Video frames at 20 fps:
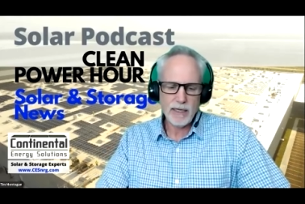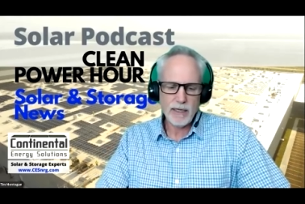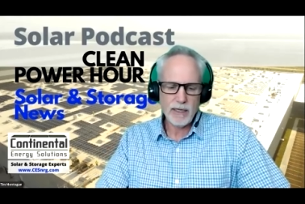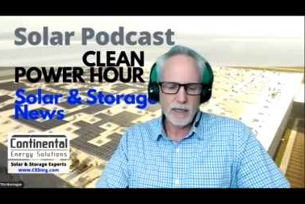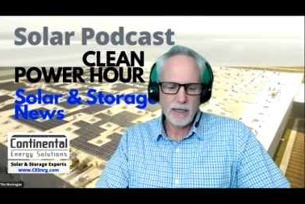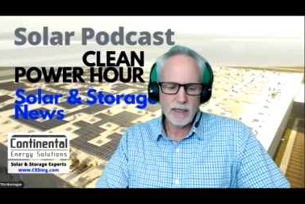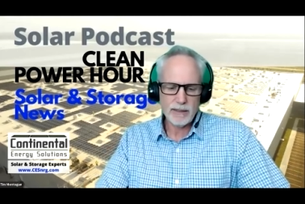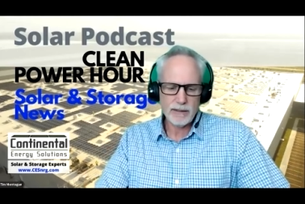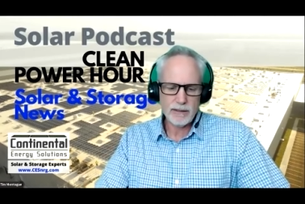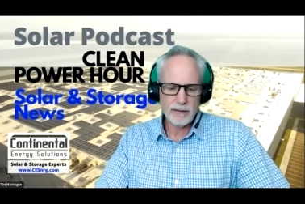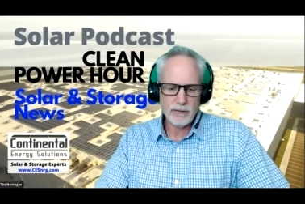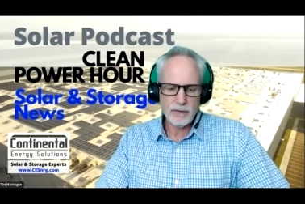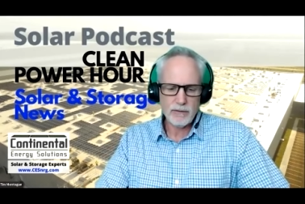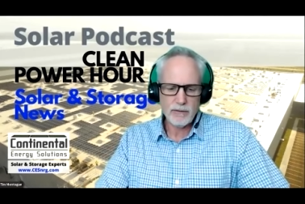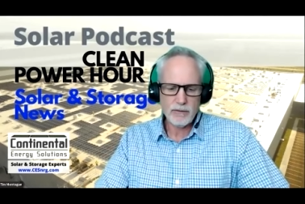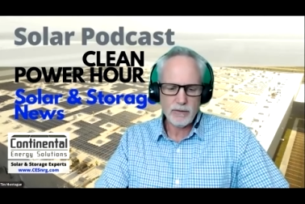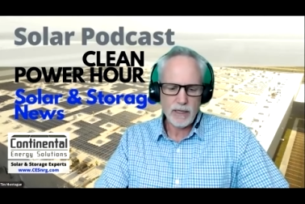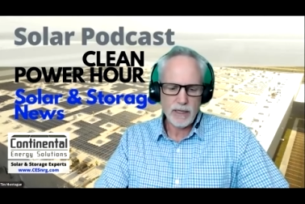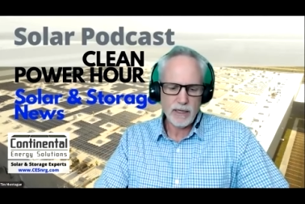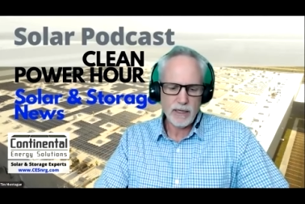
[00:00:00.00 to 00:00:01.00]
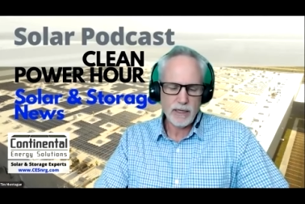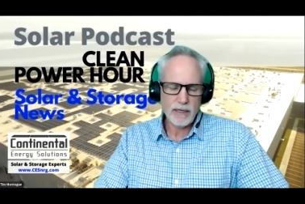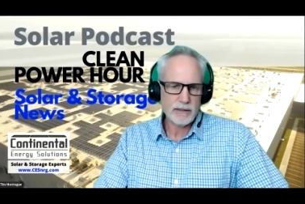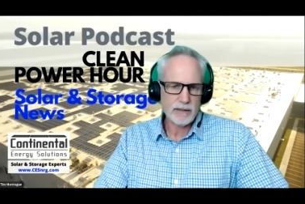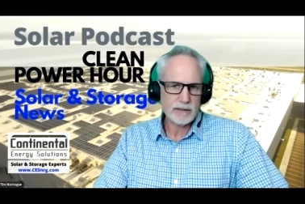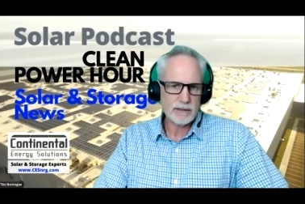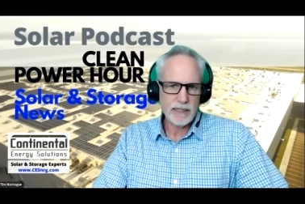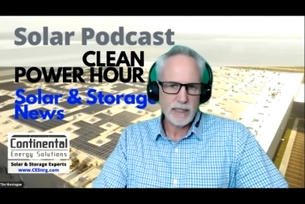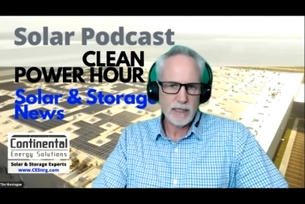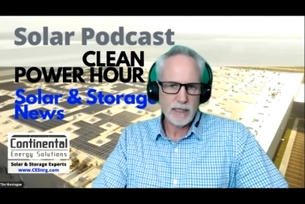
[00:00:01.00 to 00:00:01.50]
on,
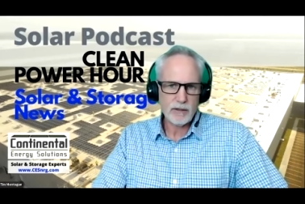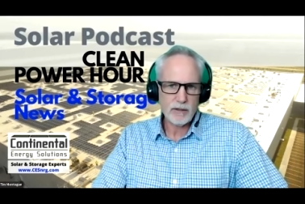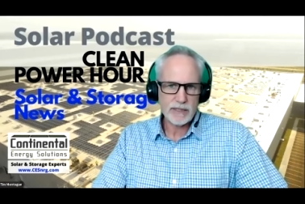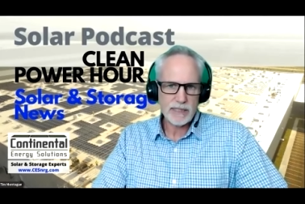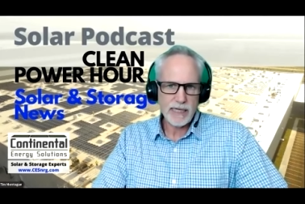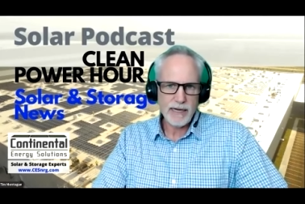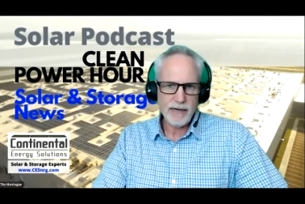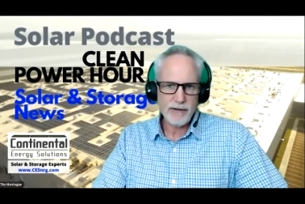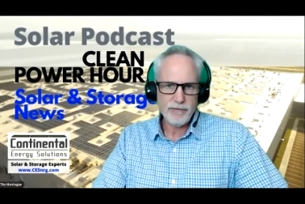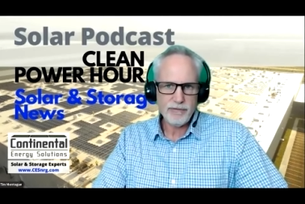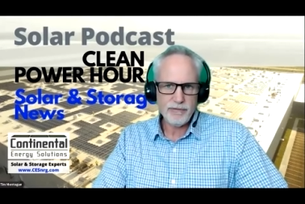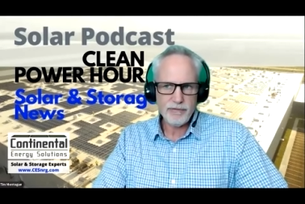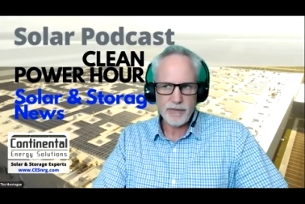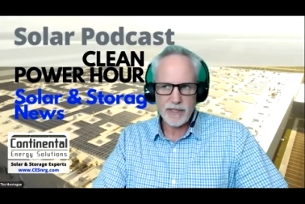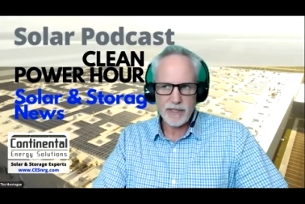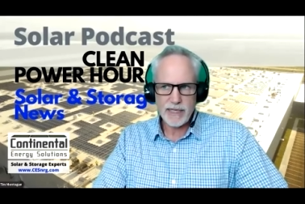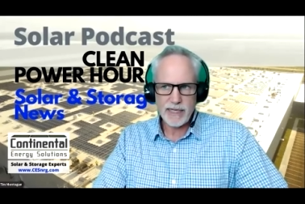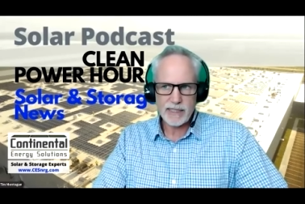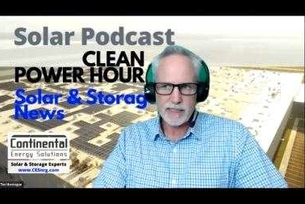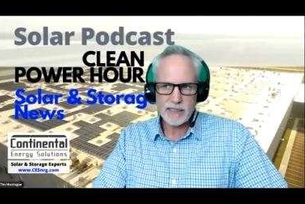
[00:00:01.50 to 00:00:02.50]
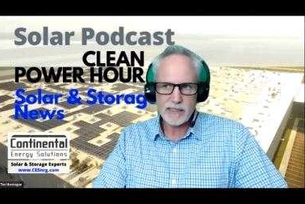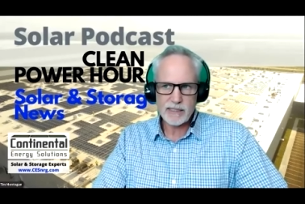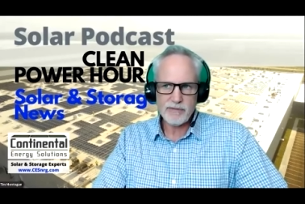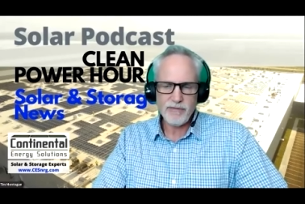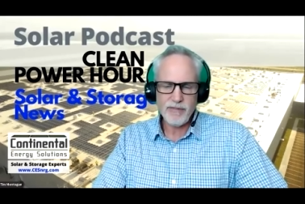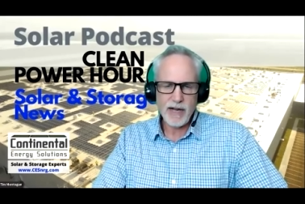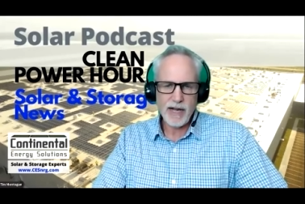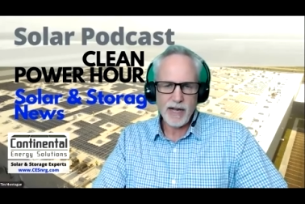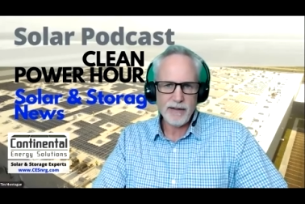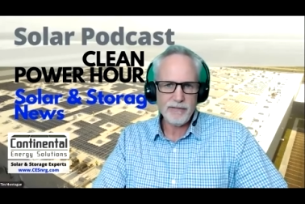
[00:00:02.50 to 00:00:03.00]
say for the next
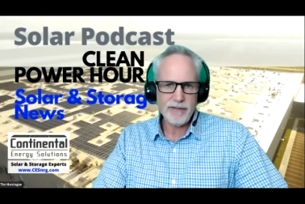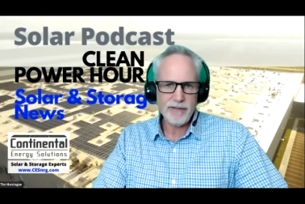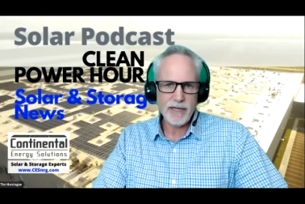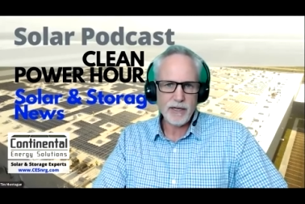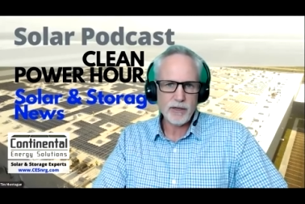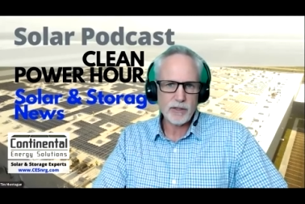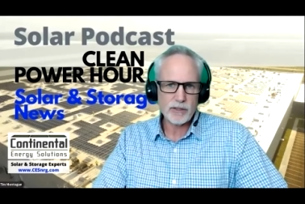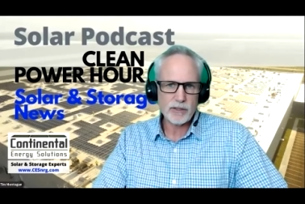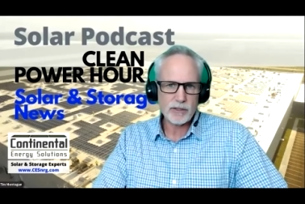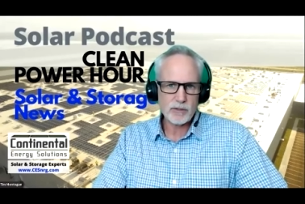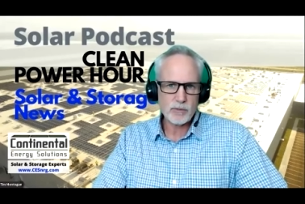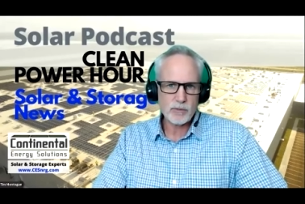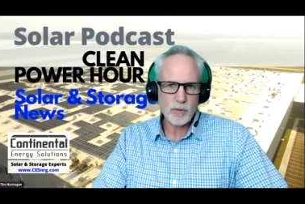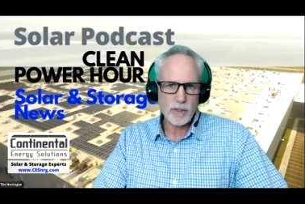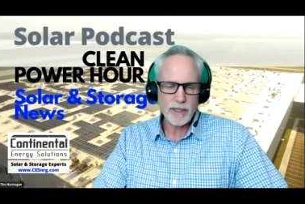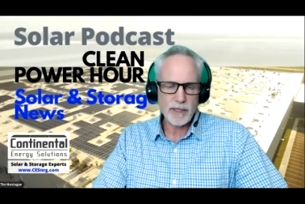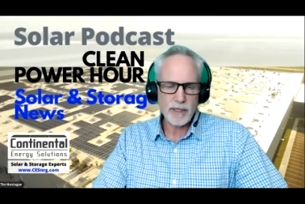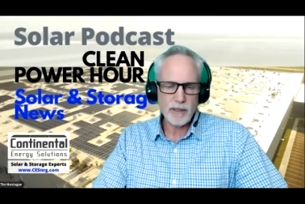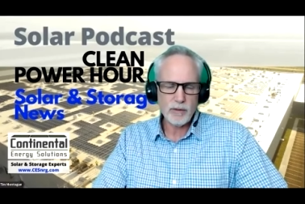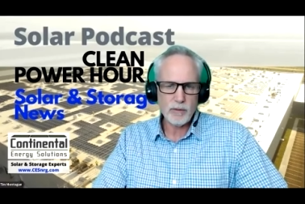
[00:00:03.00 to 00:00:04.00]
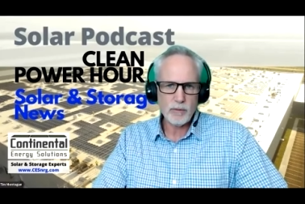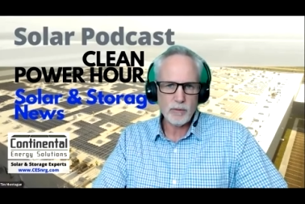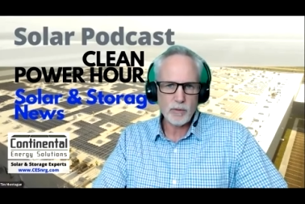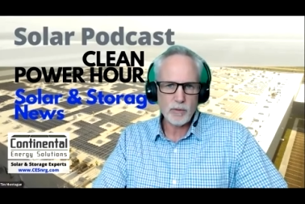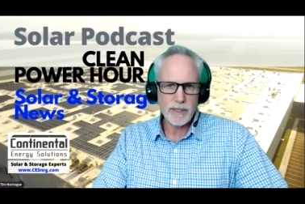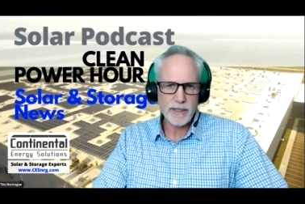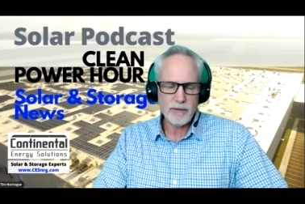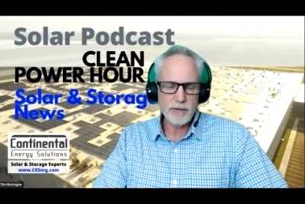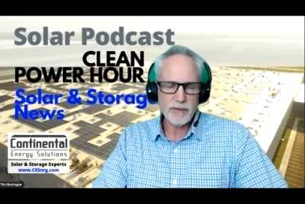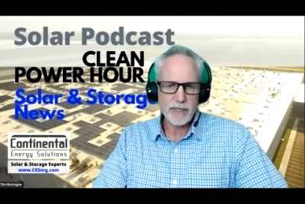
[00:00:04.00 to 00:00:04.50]
5 years? What are
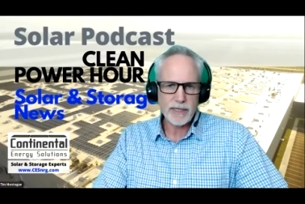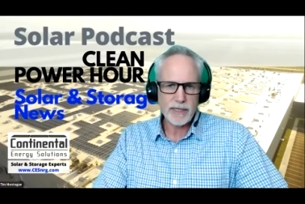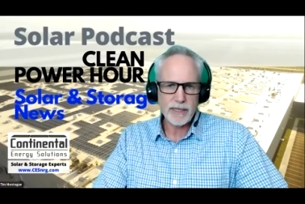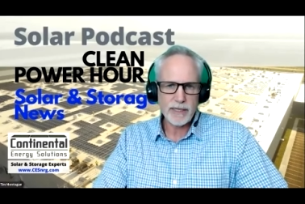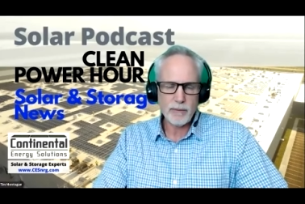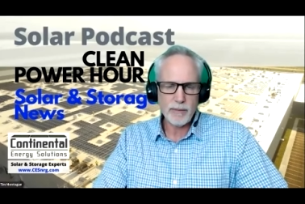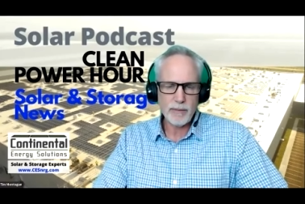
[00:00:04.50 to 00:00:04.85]
you thinking